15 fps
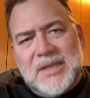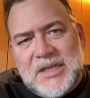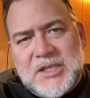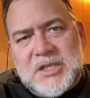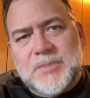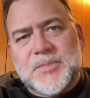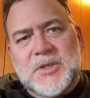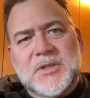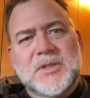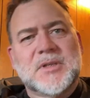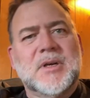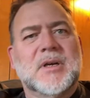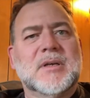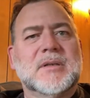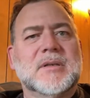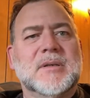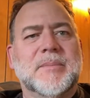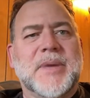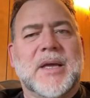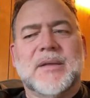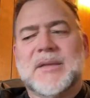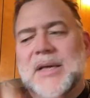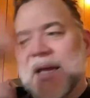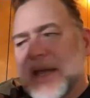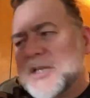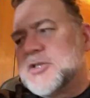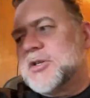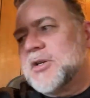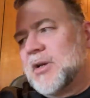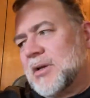Egypt is talked about, the
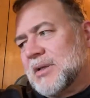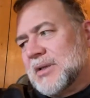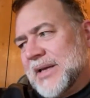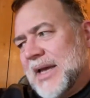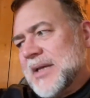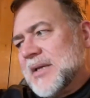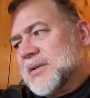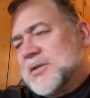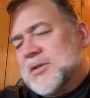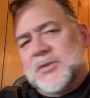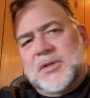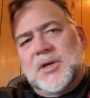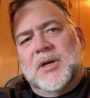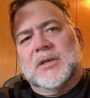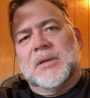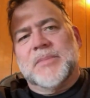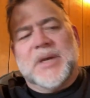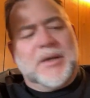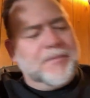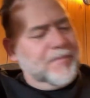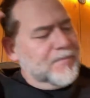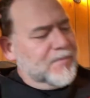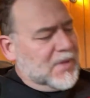ancient Chaldeans are talked about.